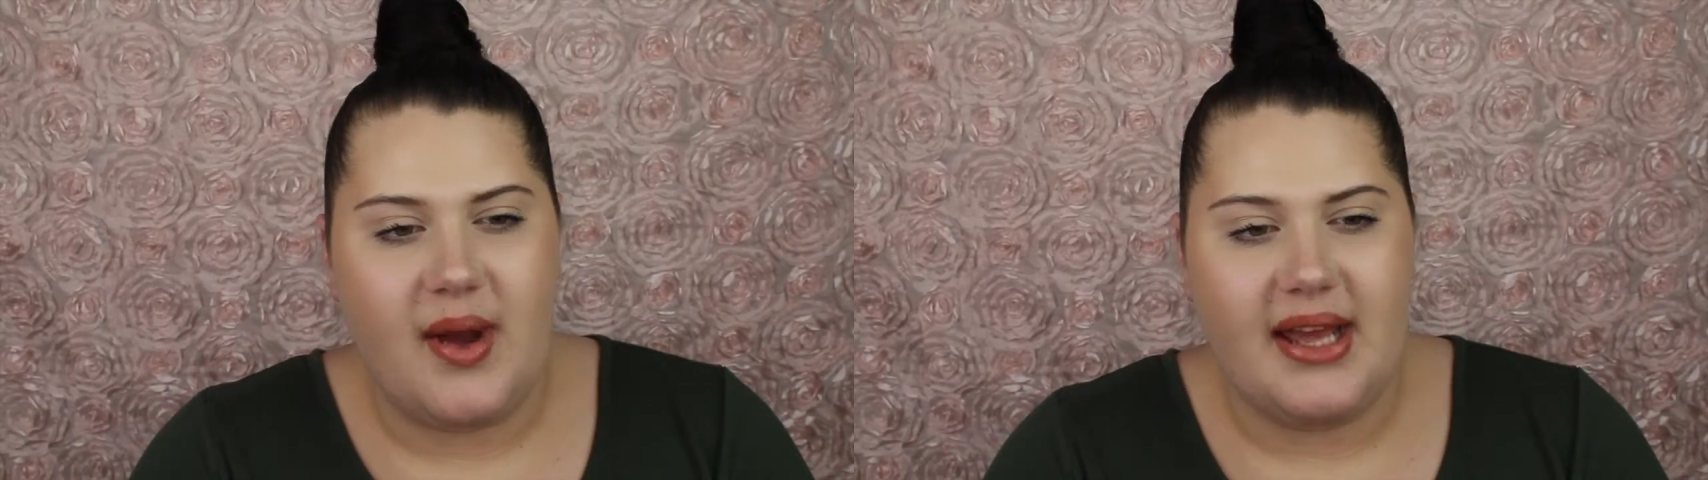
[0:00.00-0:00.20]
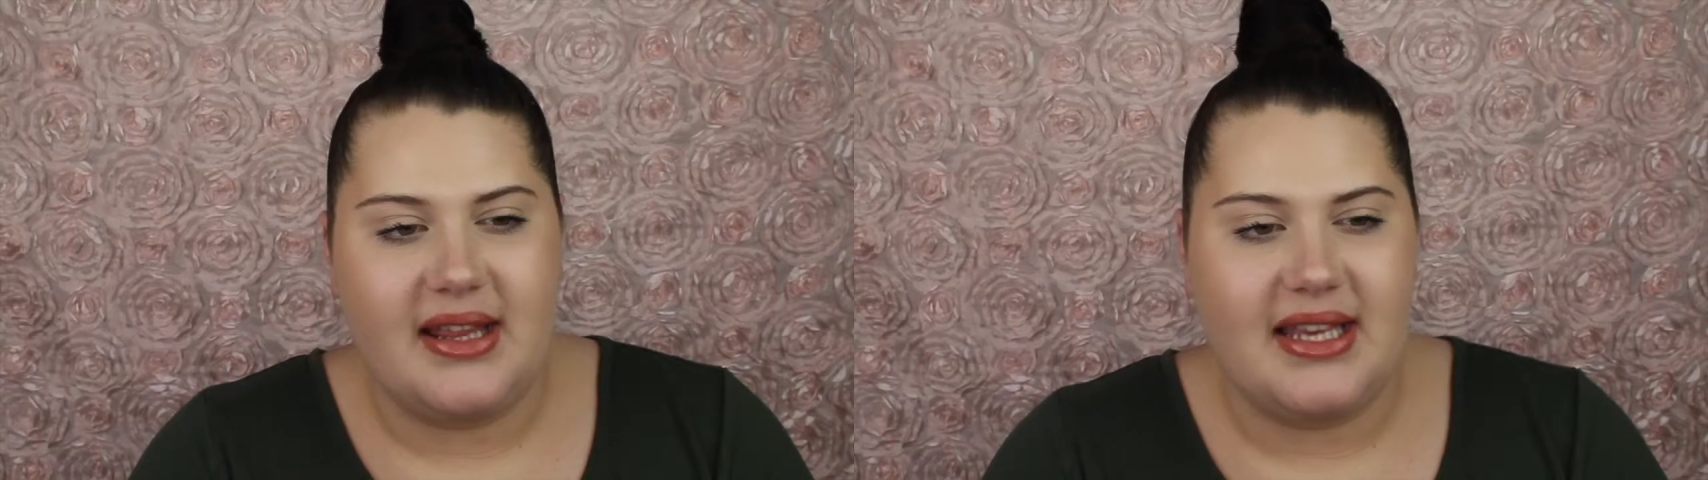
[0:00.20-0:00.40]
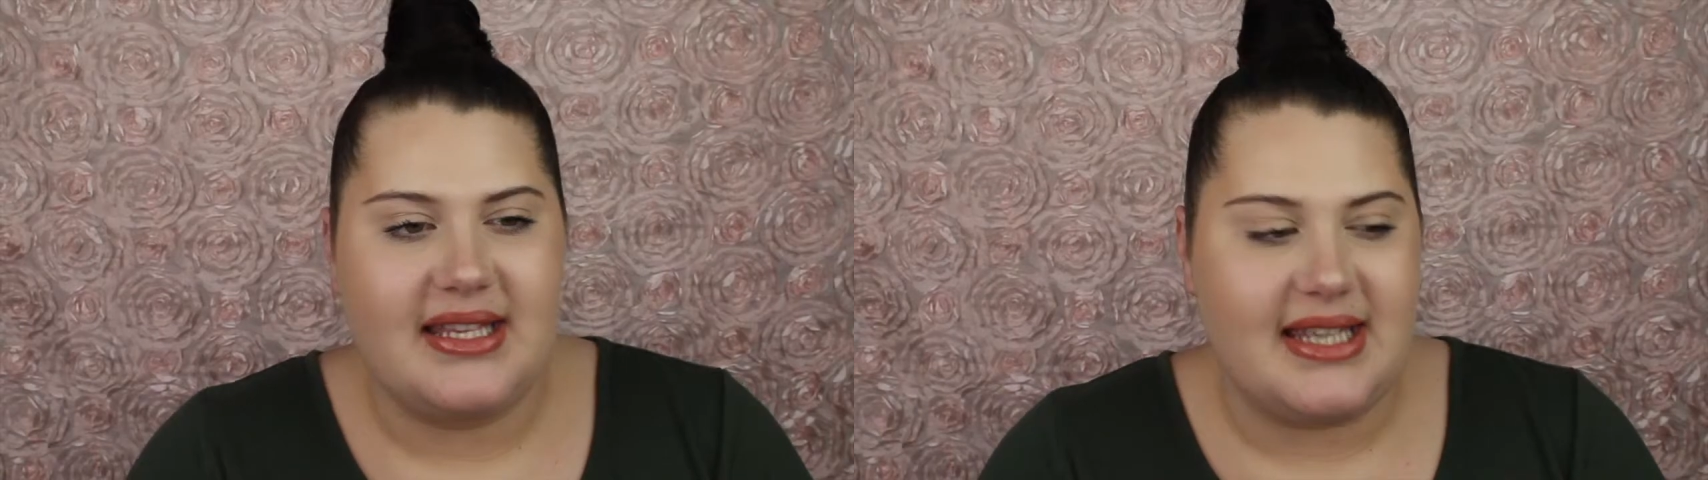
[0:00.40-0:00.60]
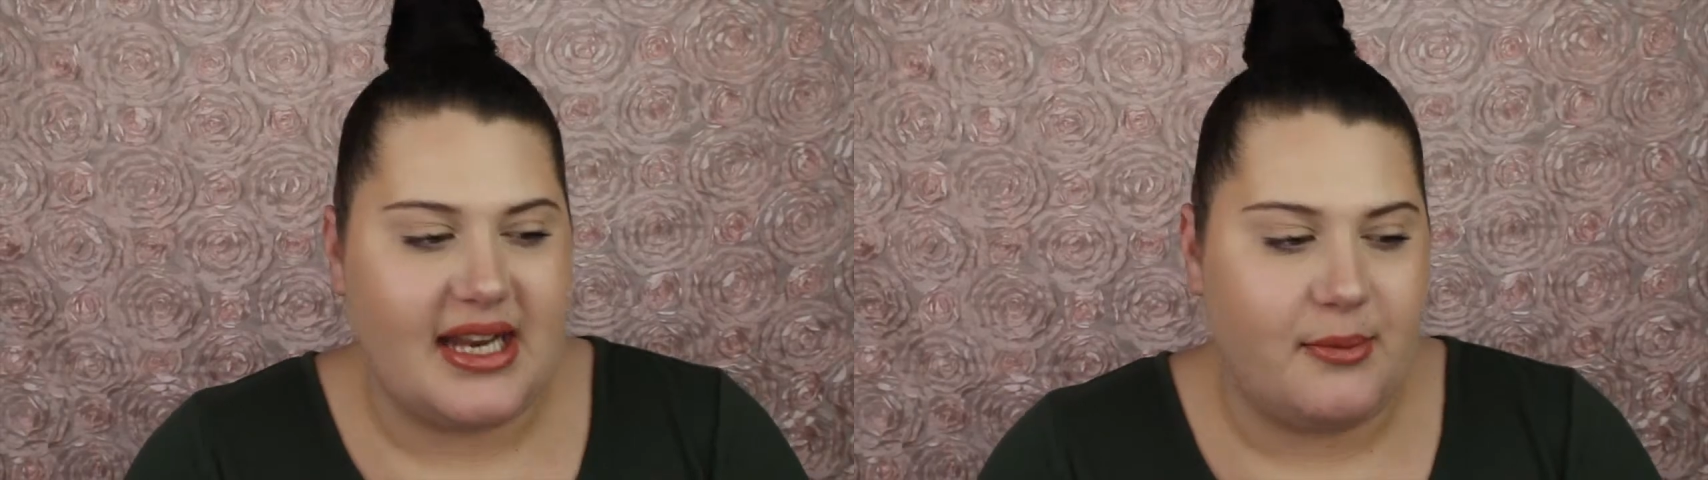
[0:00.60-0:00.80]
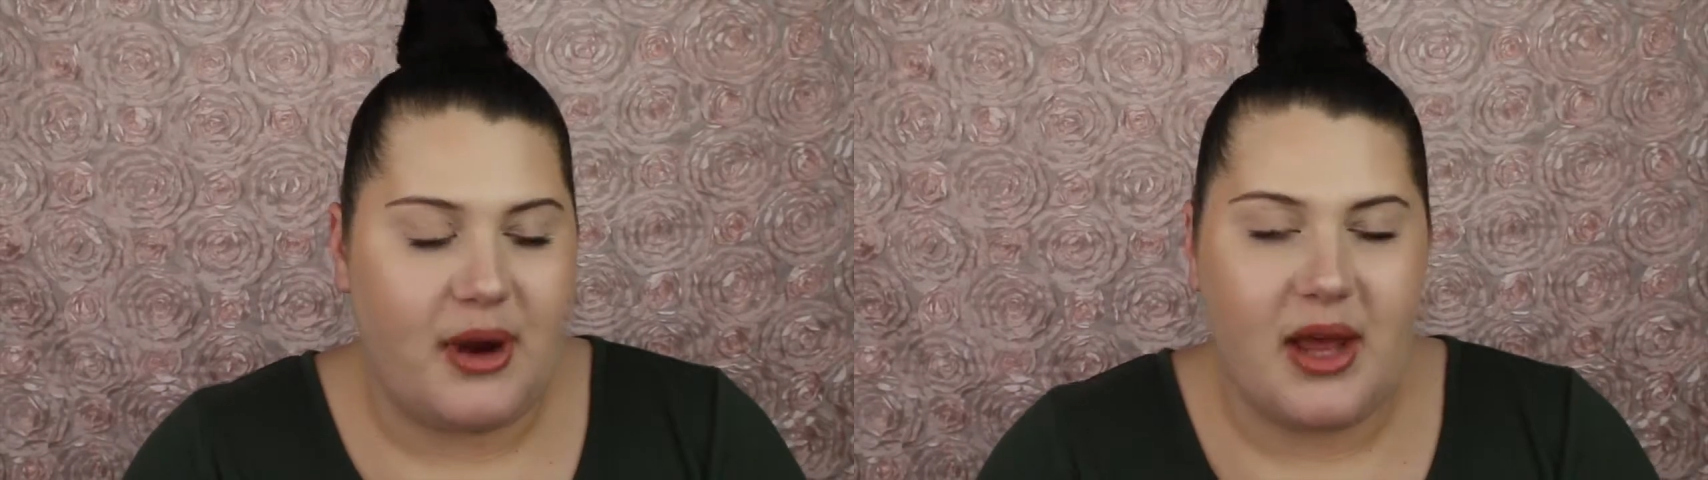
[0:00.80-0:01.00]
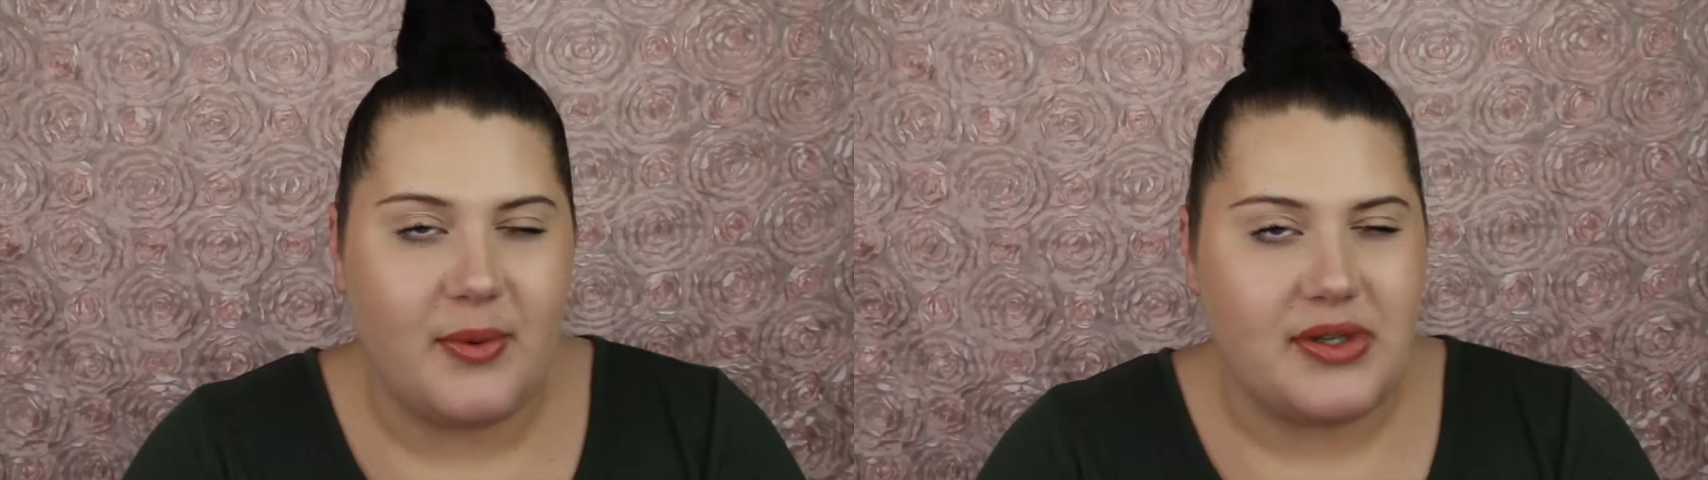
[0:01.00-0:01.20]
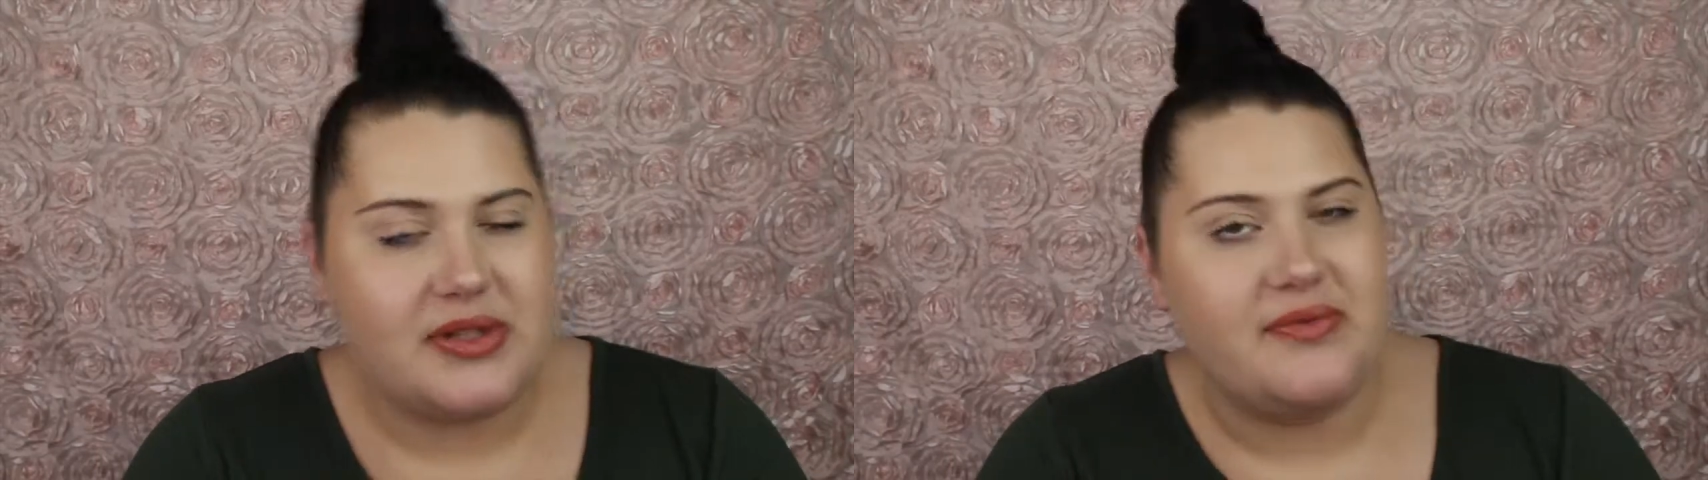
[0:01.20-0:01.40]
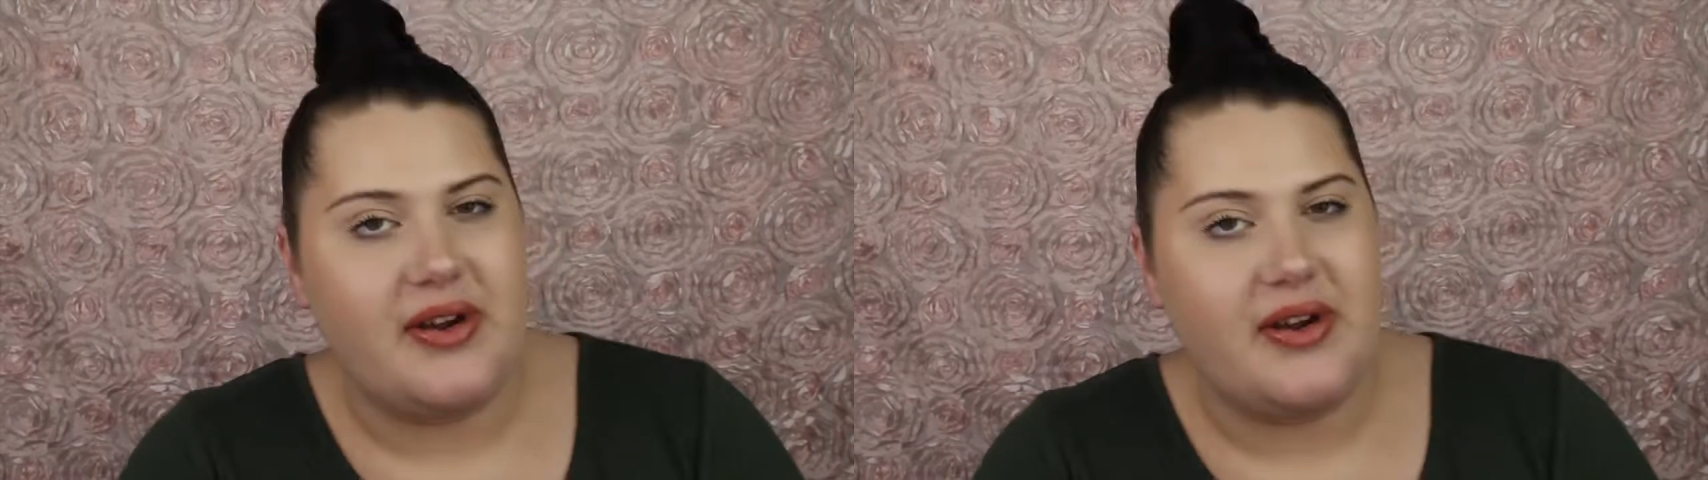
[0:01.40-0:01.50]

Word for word: I, like I said, I probably won't do them